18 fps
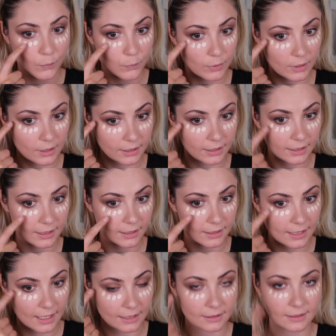really
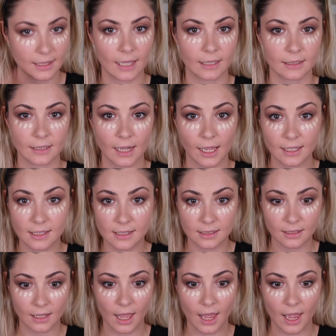get that
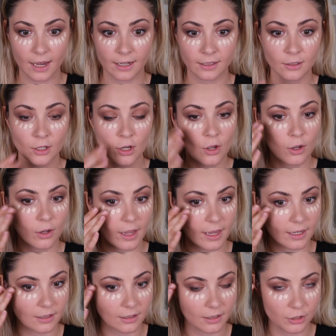nice line
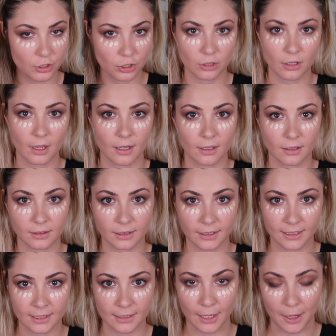and
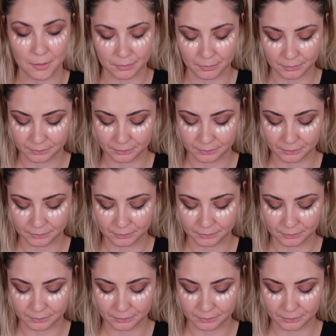clean it up.